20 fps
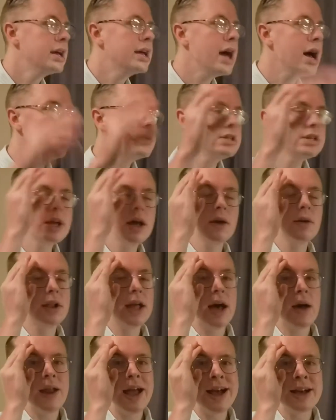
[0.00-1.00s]
counting out
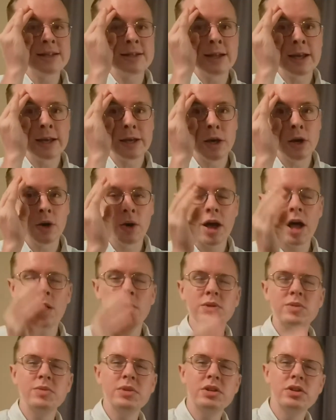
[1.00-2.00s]
loud as I go
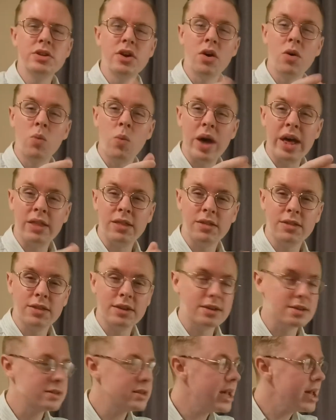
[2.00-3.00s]
helps me know when
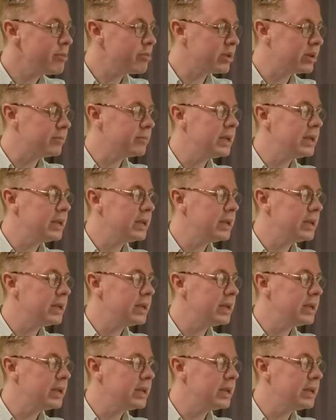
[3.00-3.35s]
things happen.